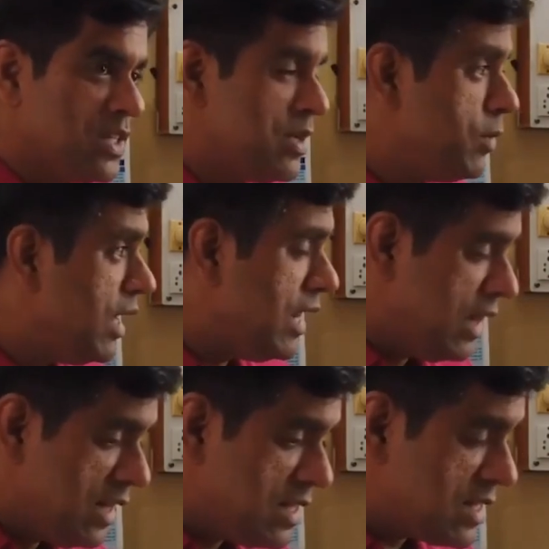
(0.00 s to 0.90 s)

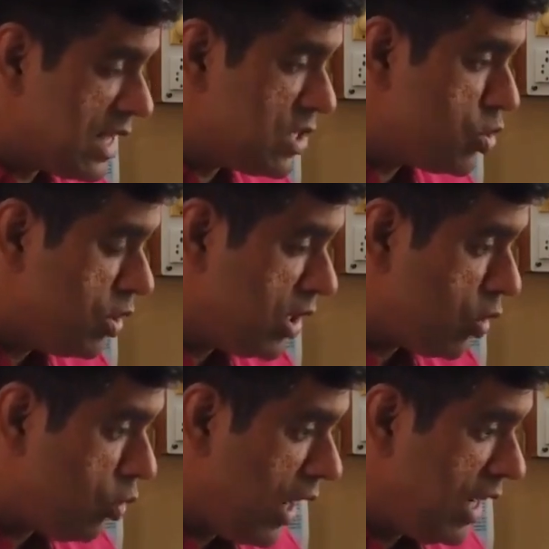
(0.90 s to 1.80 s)
Similarly, in this case, you will
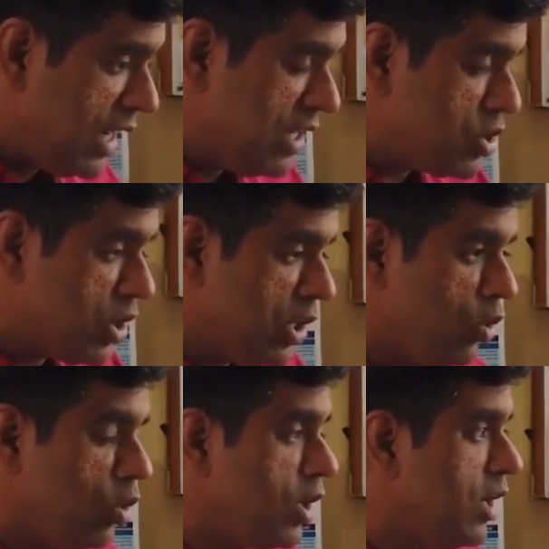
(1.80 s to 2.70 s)
require initial
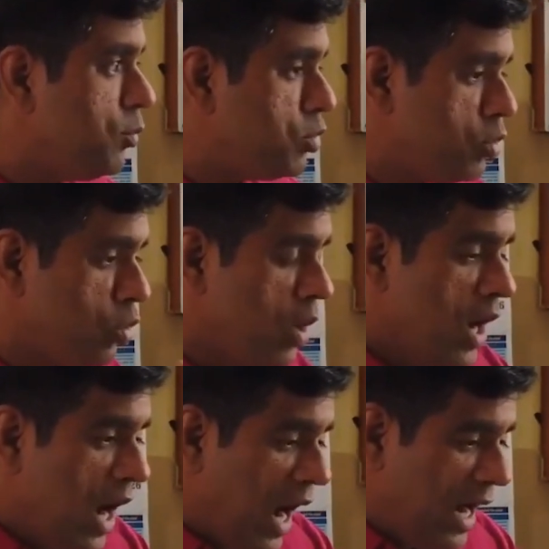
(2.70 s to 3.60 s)
inoculum to